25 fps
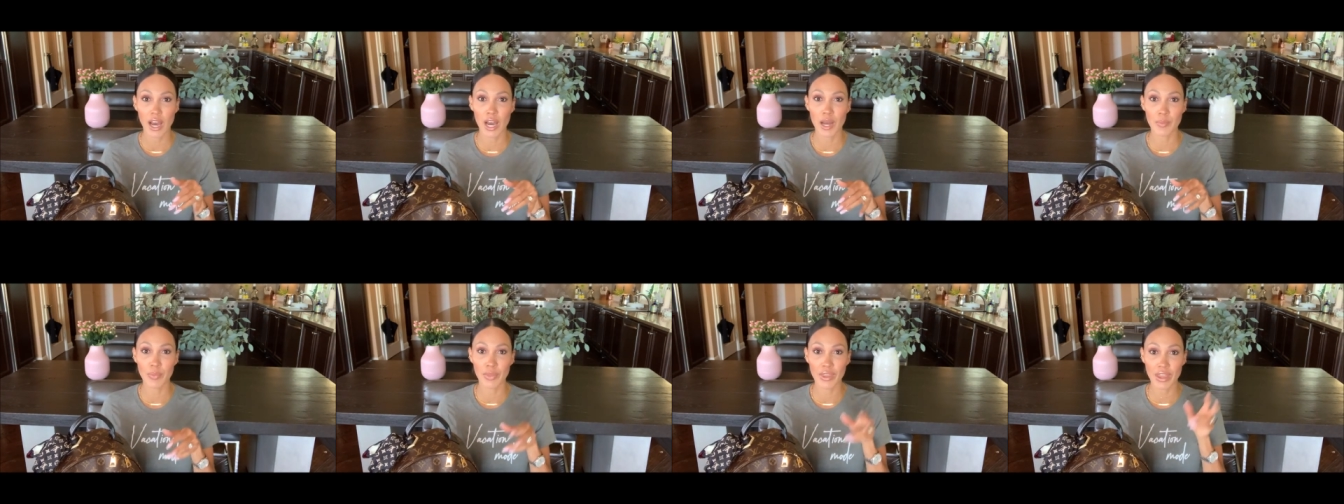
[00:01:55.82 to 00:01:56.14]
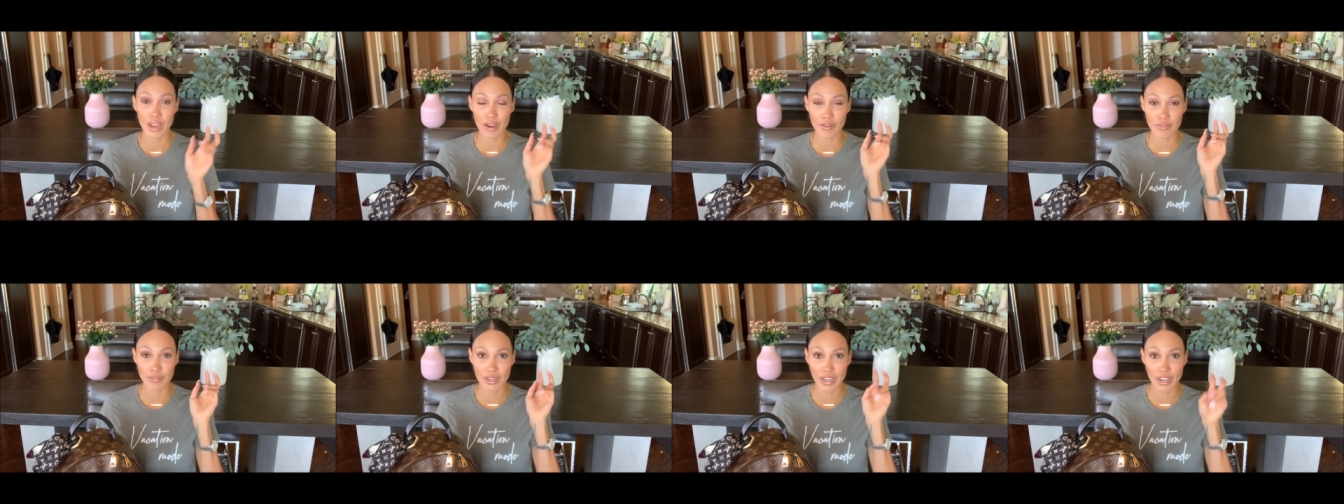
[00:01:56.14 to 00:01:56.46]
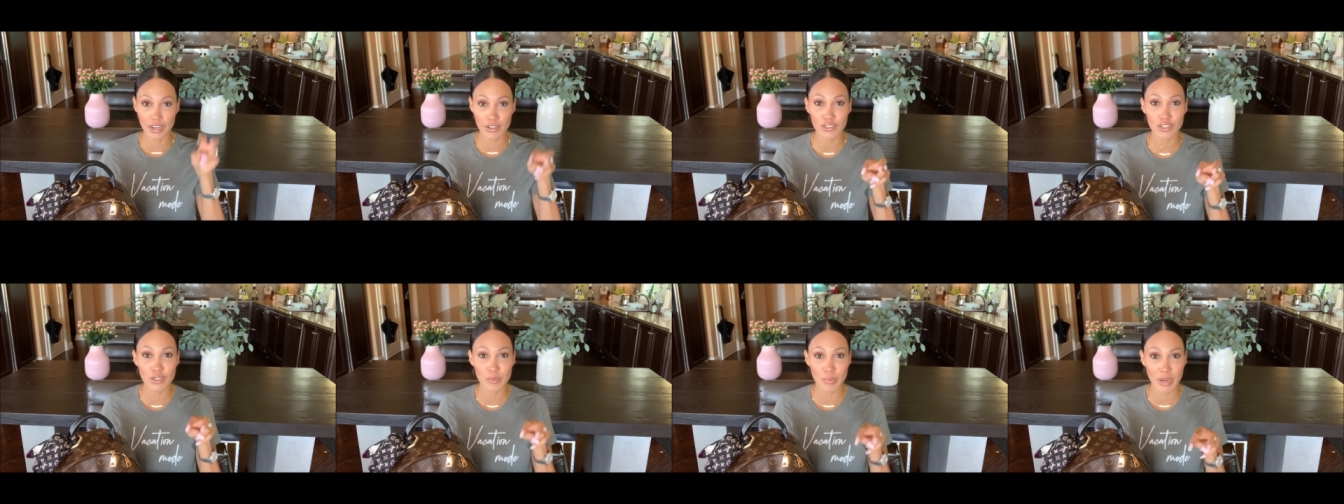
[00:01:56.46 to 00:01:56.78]
They have an
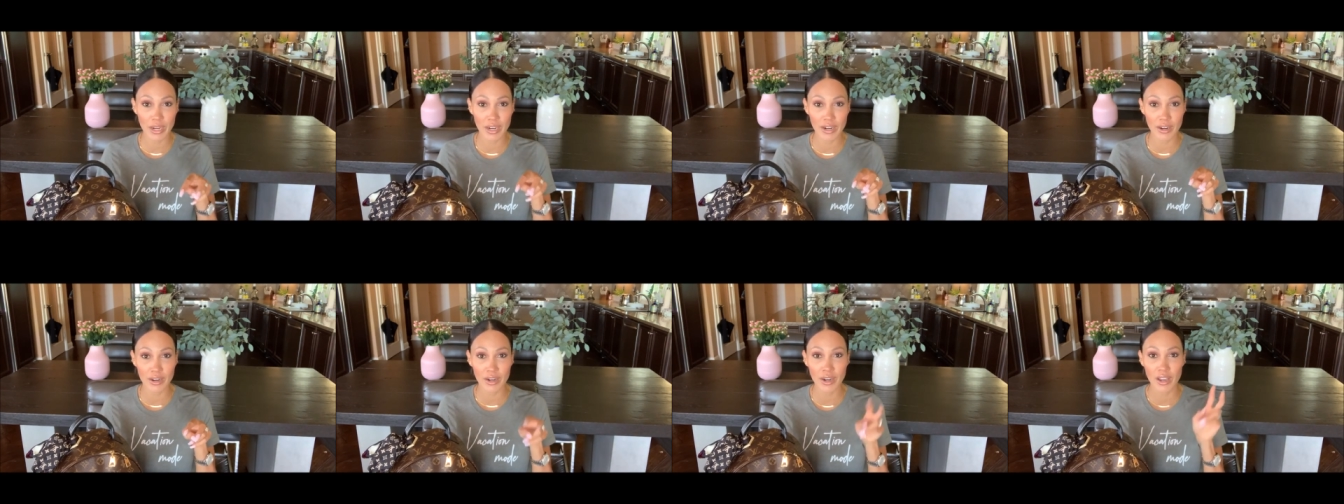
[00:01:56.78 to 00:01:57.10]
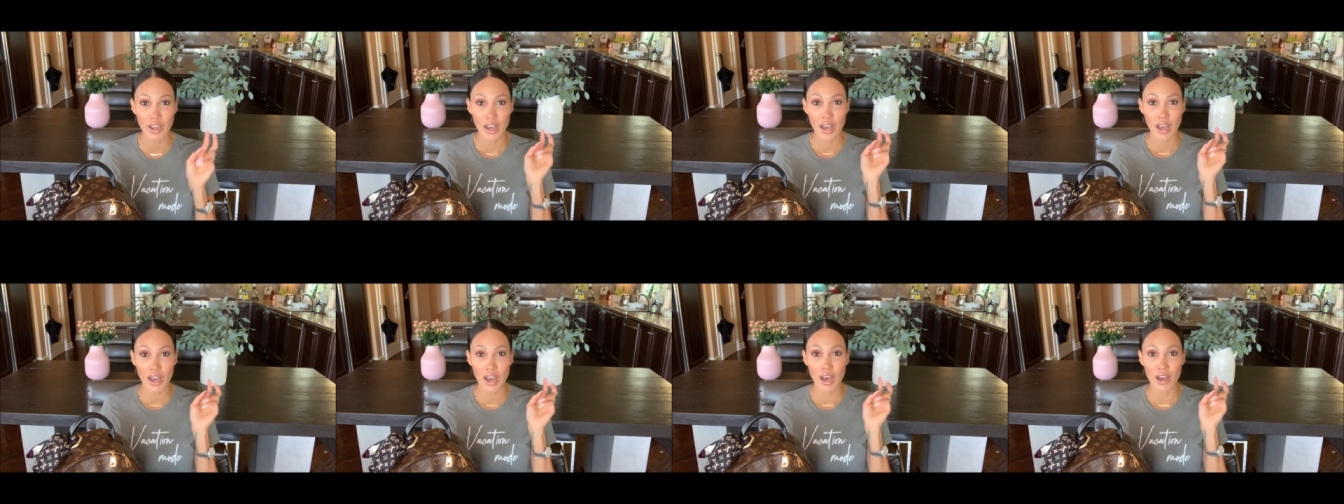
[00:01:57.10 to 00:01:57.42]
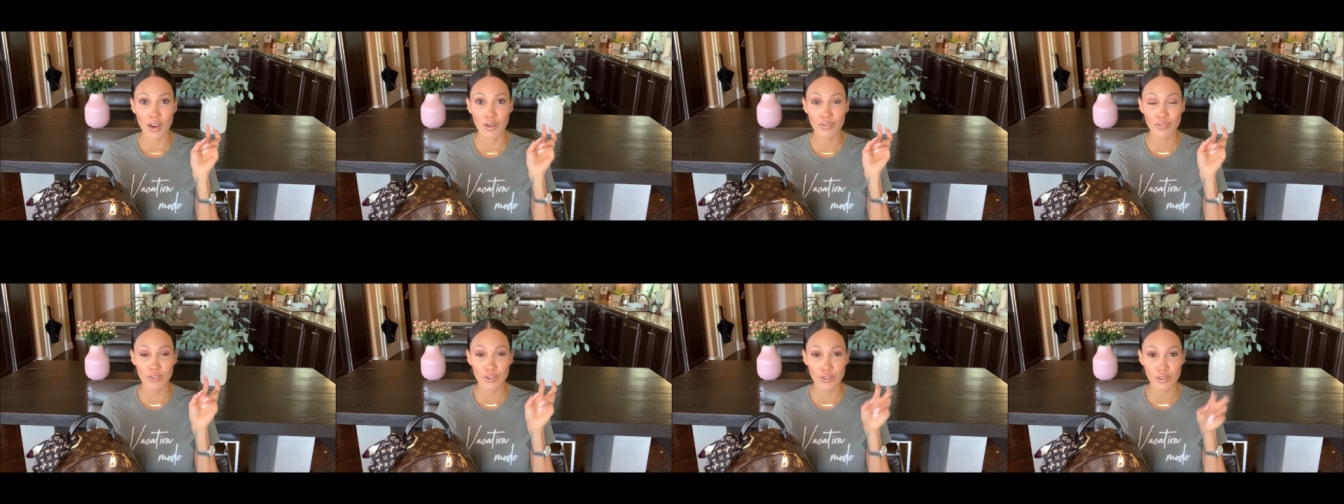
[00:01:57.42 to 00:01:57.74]
extra pair
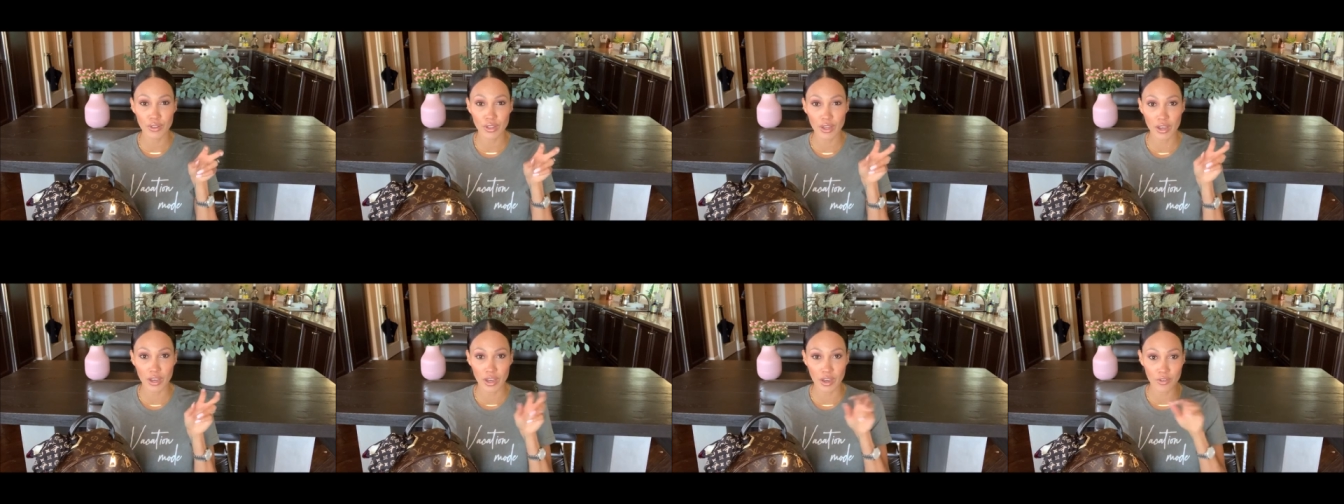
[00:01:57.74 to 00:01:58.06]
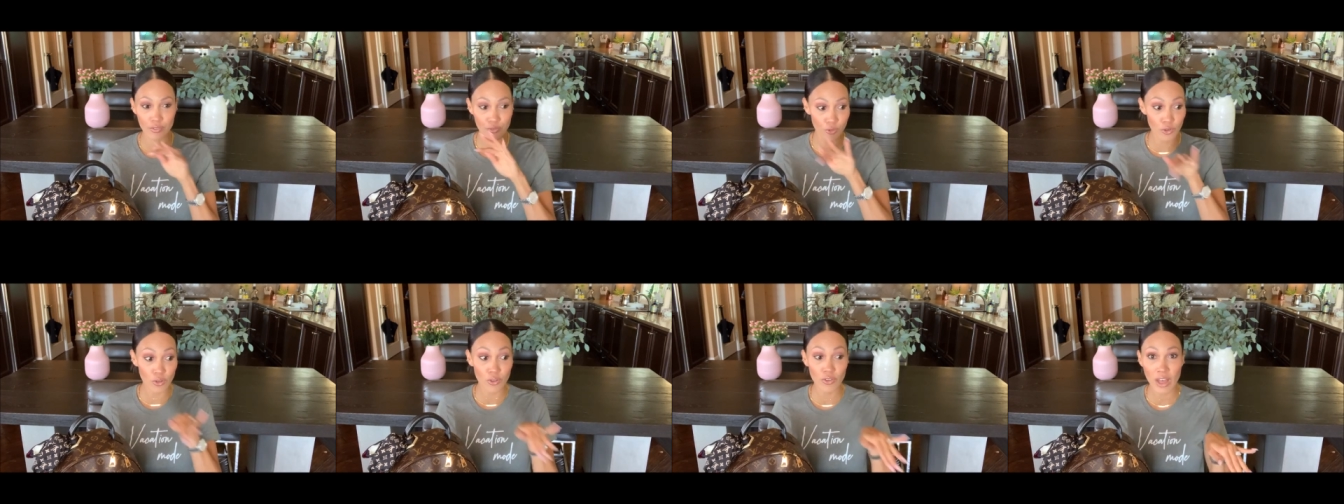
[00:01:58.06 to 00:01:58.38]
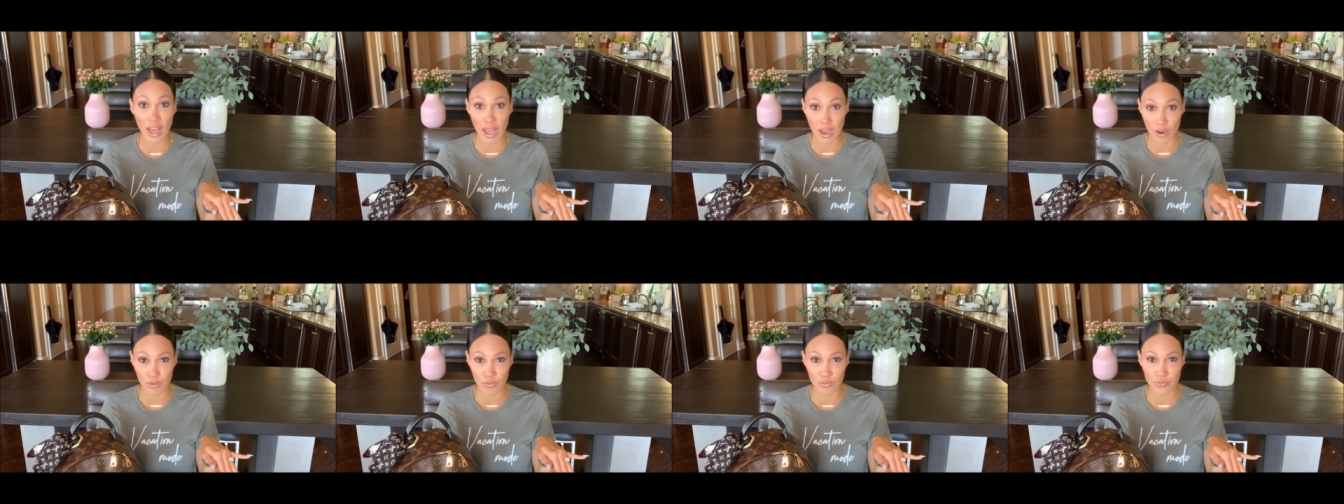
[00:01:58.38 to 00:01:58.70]
of a full
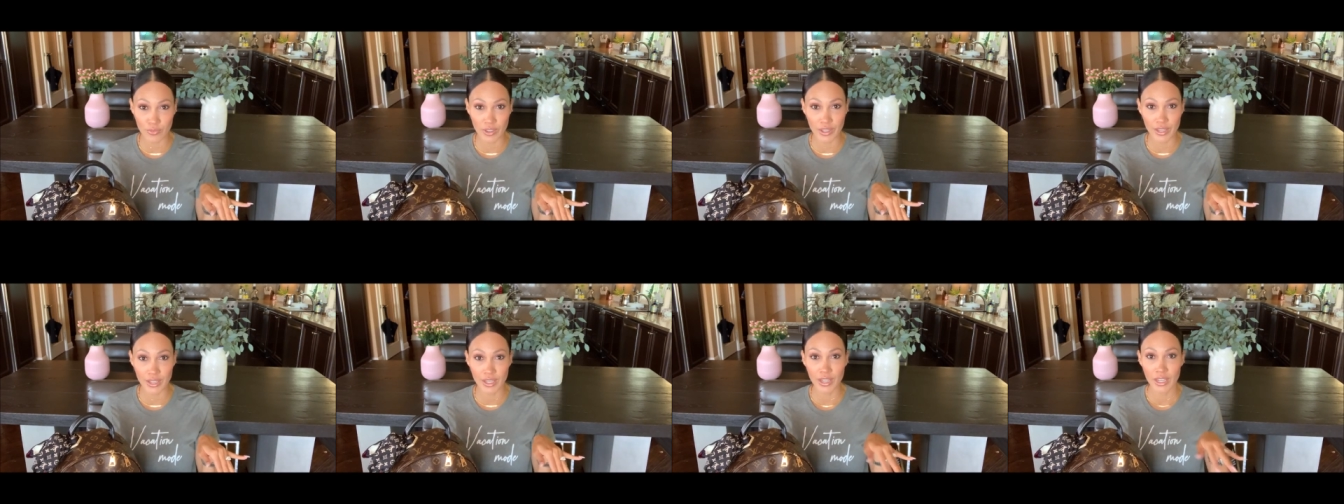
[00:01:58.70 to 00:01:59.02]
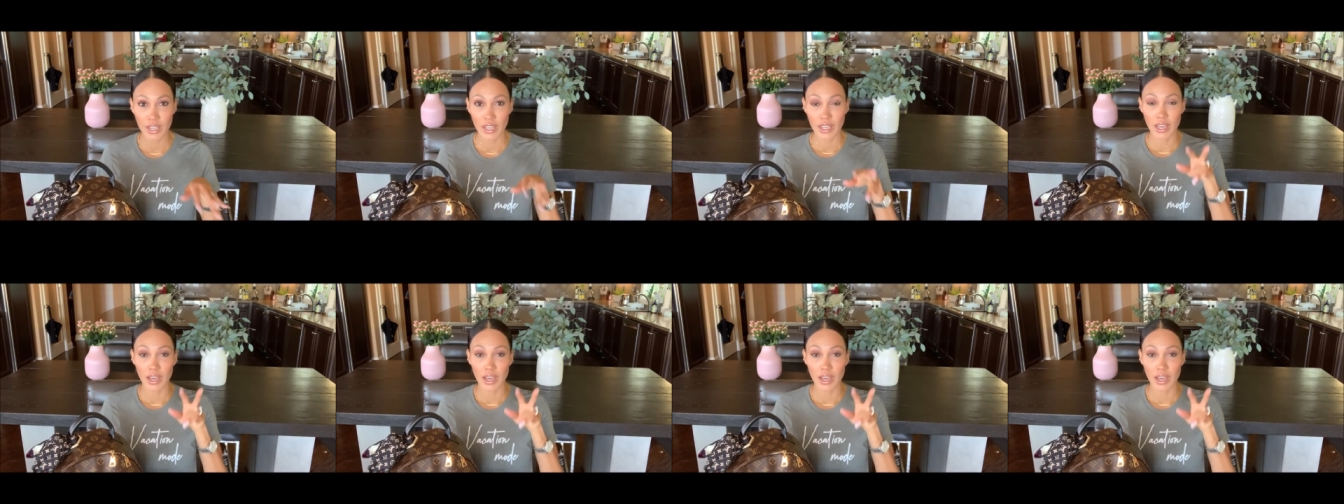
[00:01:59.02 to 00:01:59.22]
outfit